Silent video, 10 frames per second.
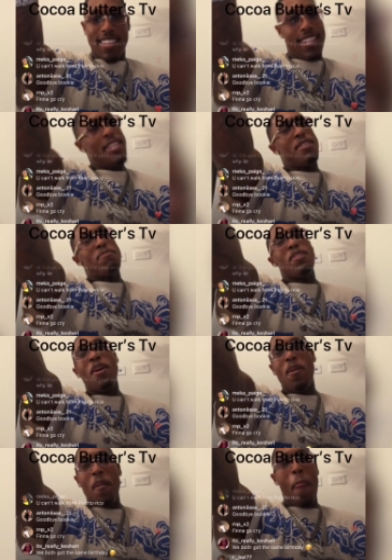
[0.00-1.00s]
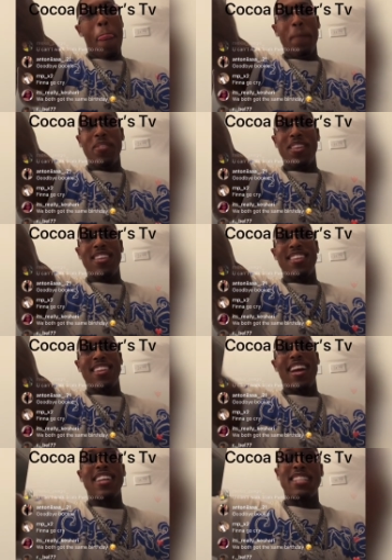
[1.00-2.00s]
Leave me alone.
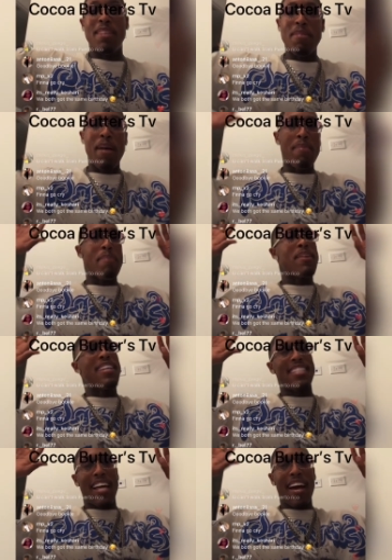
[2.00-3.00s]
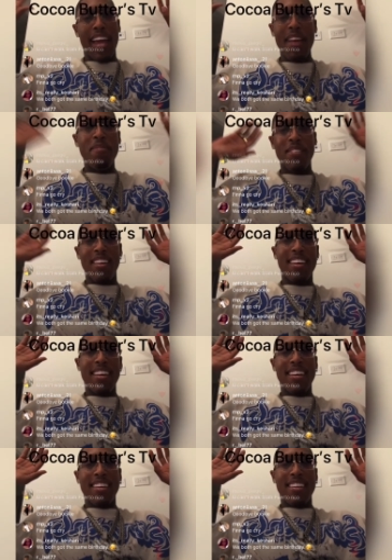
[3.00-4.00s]
Yeah, let me mind my business now, okay?
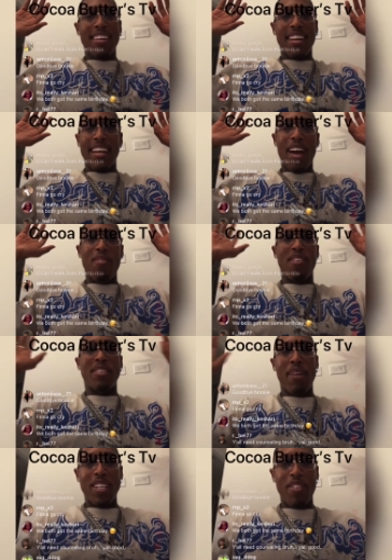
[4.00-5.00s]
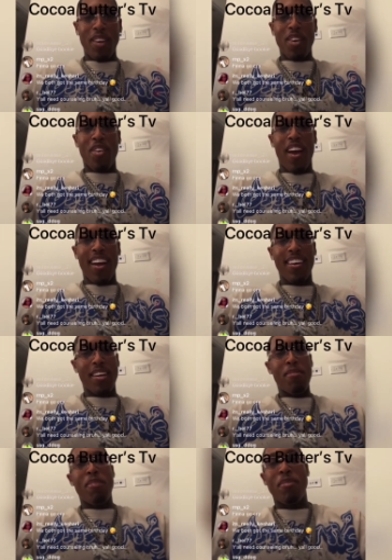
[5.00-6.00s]
Somebody's not finna go cry. Come
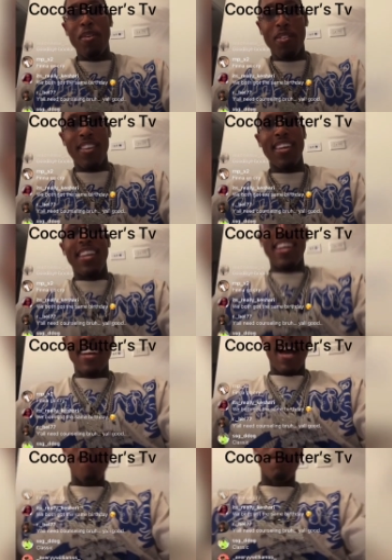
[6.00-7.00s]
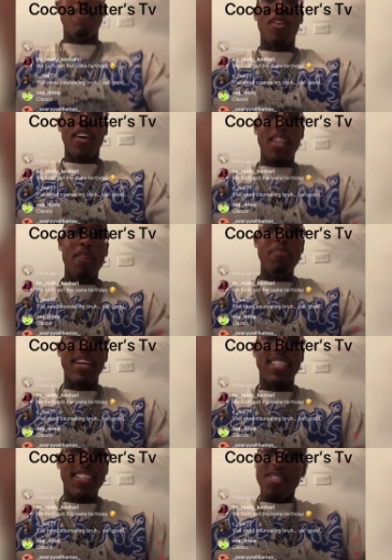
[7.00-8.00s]
on, bro. I'm not finna go get in your bitch.
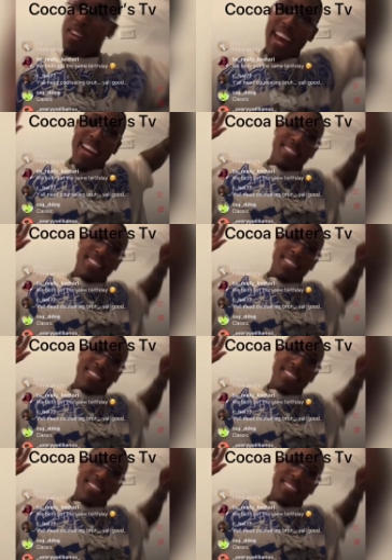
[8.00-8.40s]
Relax.